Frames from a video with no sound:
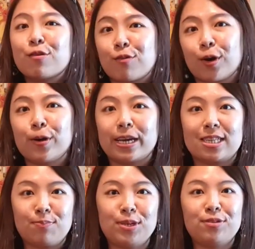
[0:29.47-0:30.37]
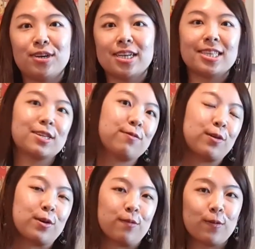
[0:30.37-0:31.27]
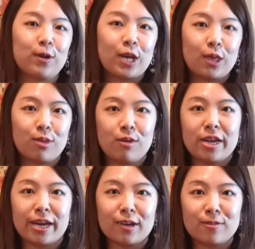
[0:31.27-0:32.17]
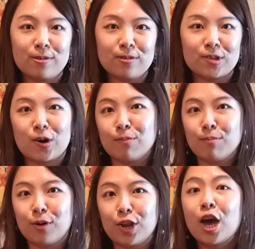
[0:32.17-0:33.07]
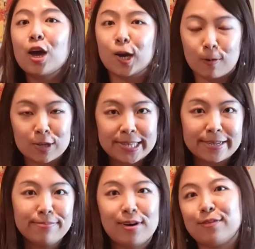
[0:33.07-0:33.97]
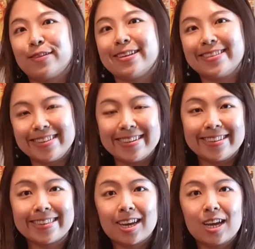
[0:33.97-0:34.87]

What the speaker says: royal experience for your 4-day 3-night cruise on board Quantum of the Seas.